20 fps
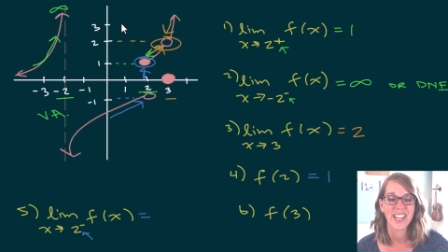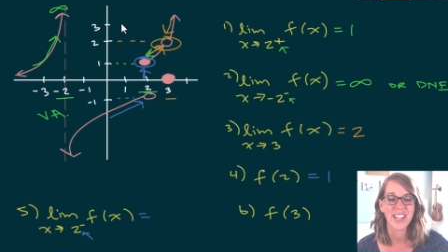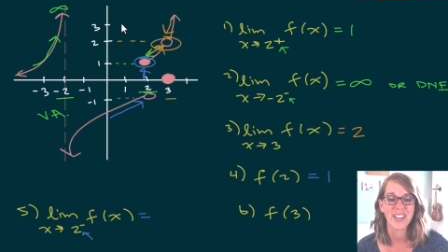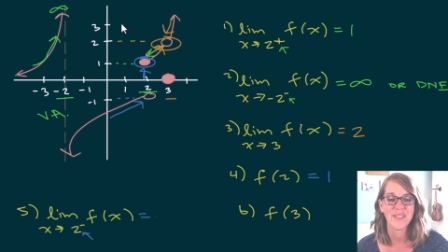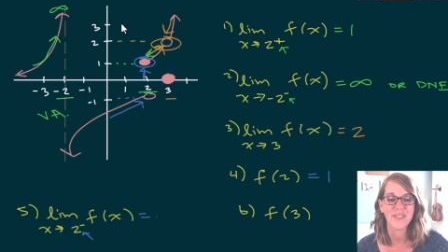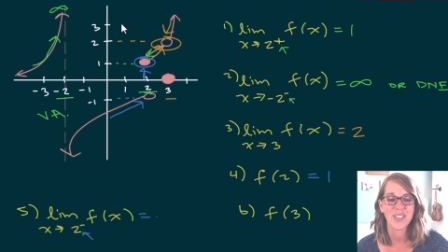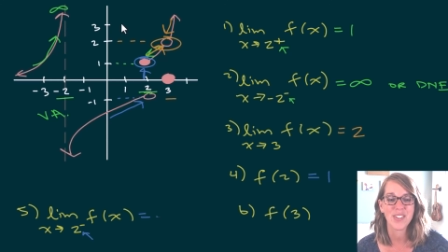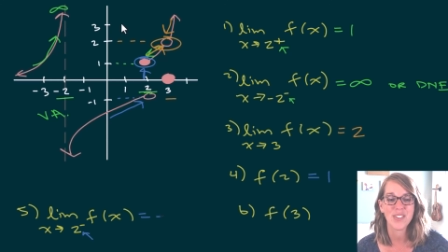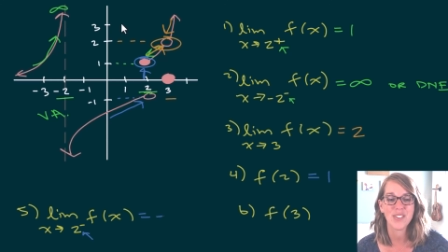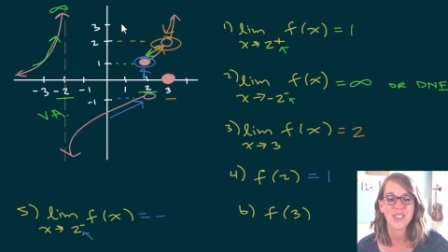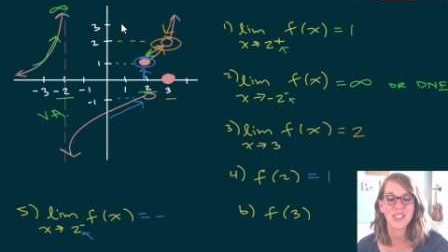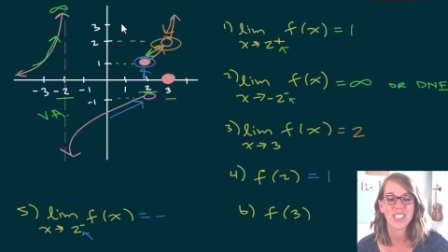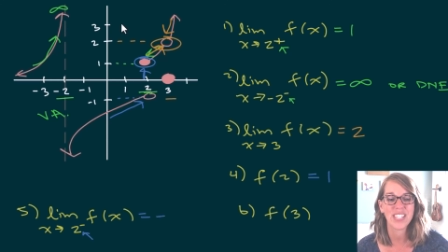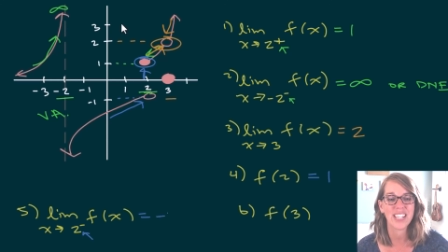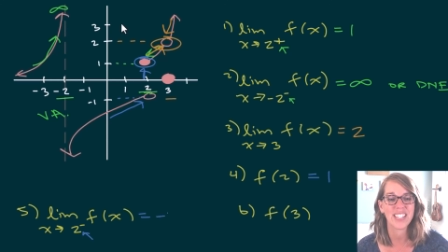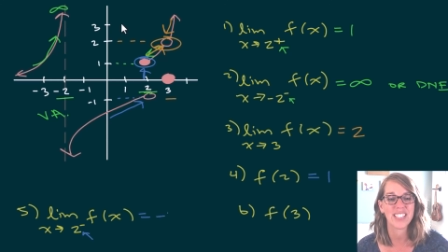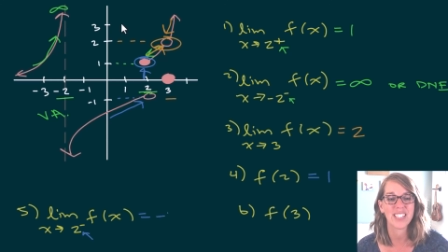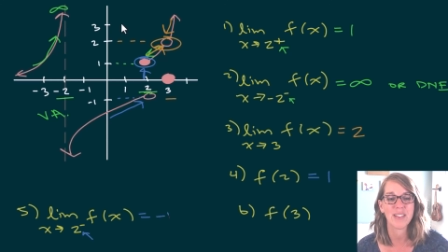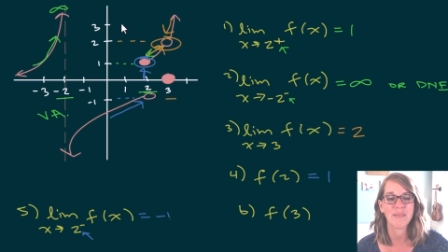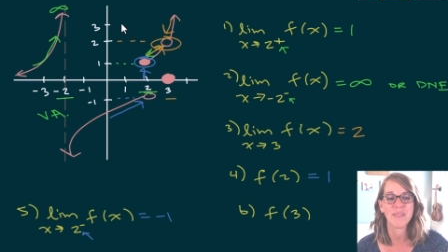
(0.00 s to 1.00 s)
If you
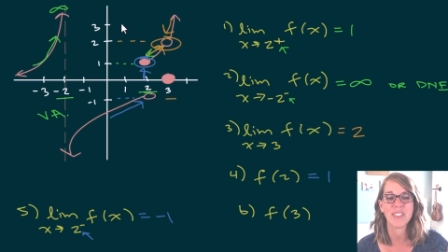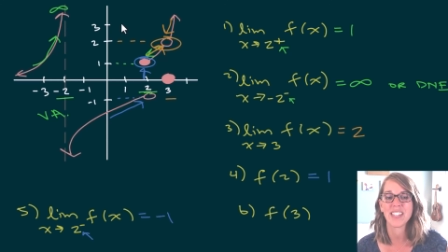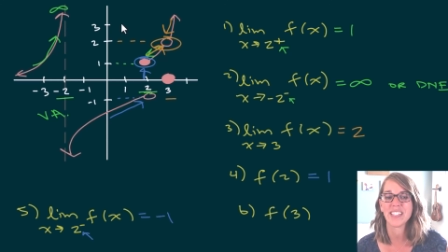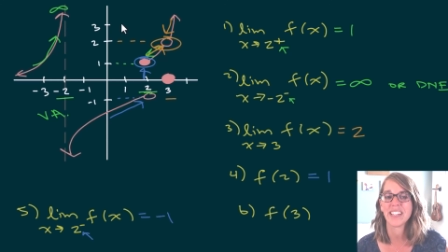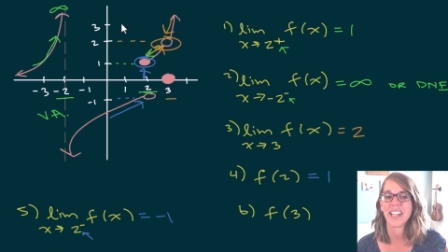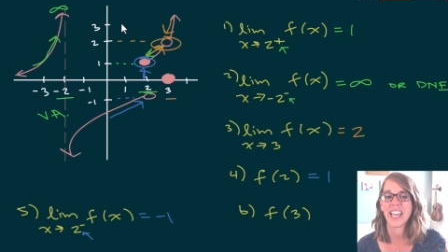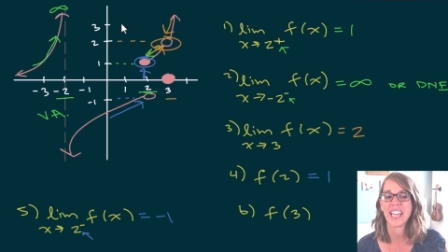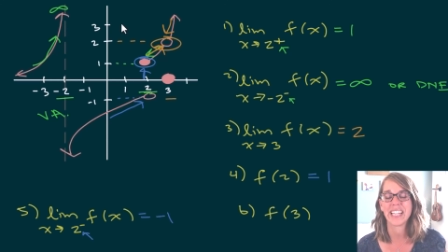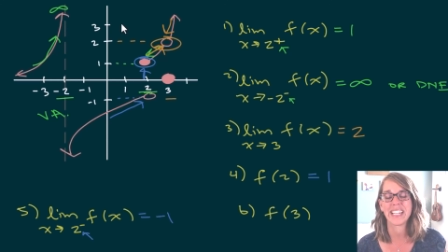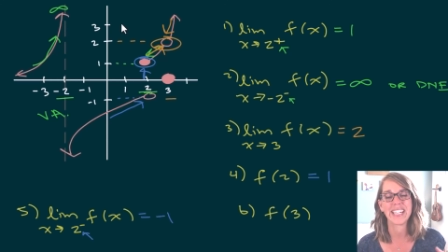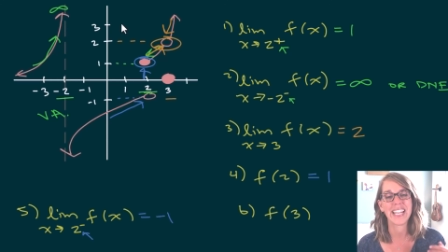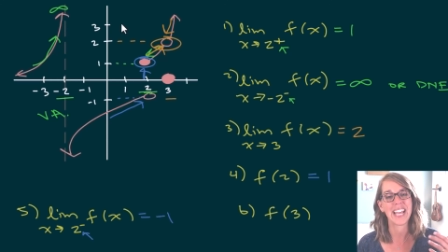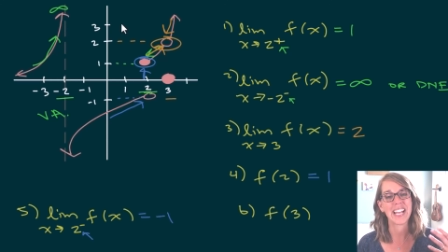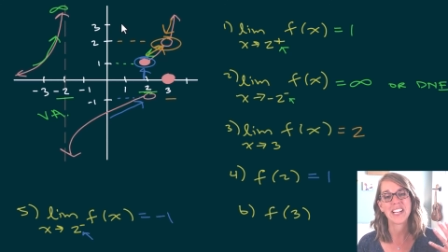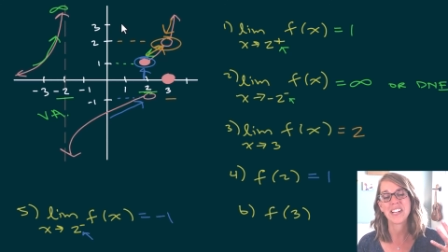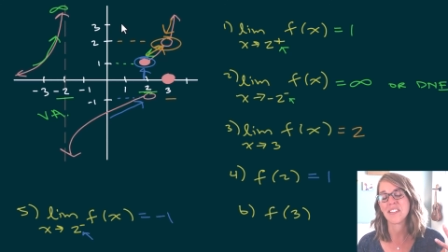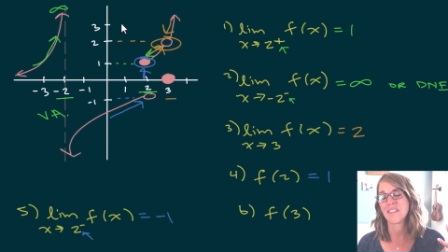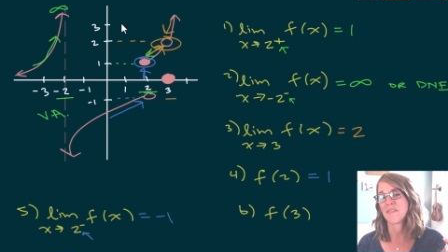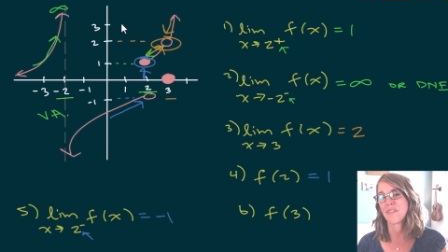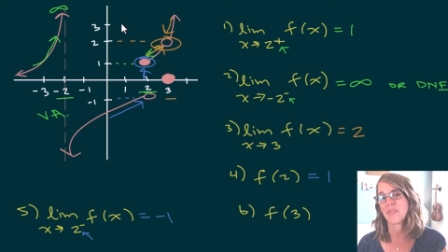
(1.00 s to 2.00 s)
said something like
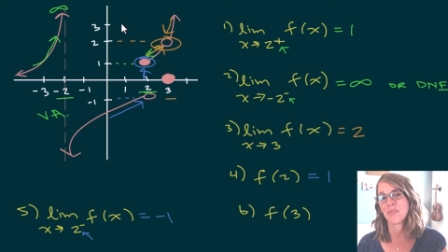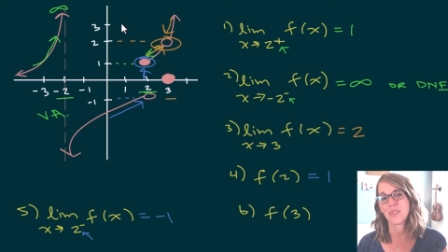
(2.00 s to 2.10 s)
negative